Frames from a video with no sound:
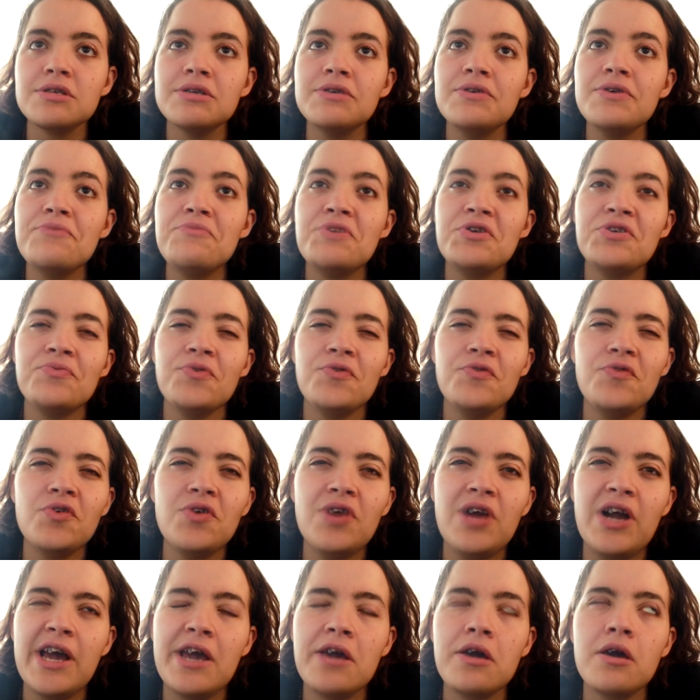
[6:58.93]
So it makes me
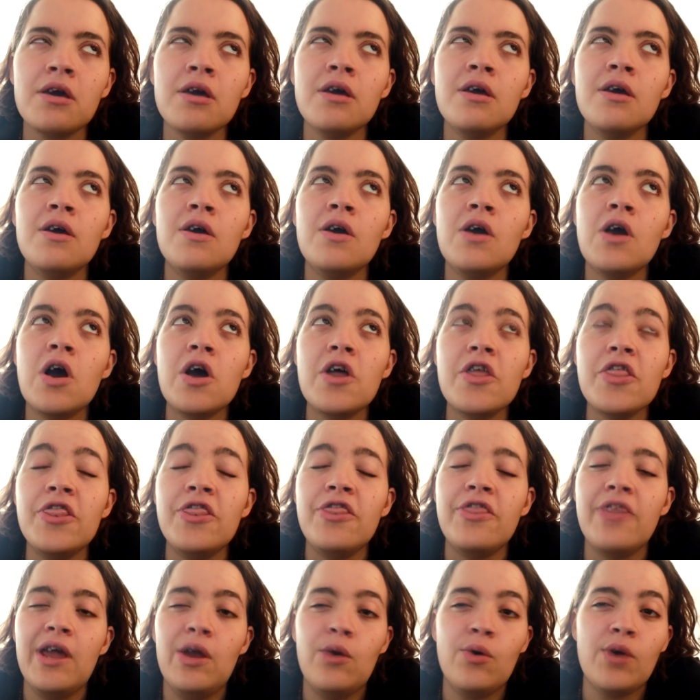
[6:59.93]
feel like
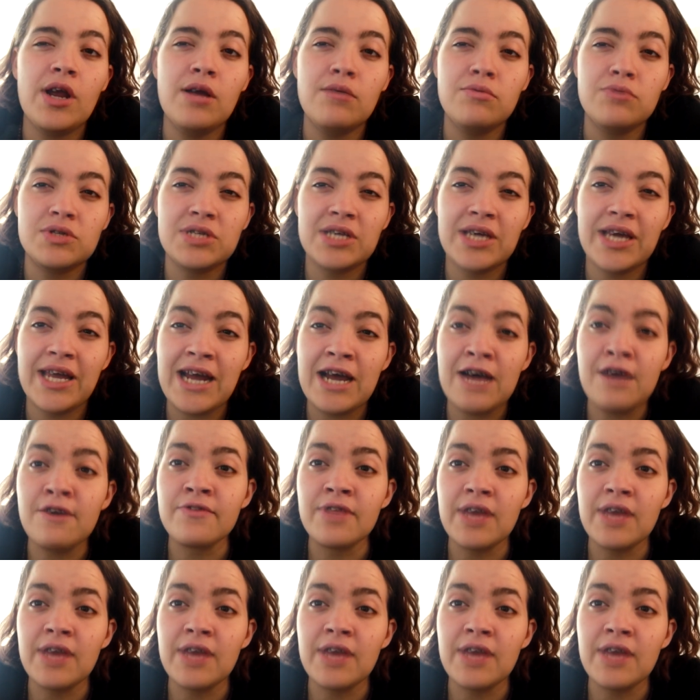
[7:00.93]
they were able to get out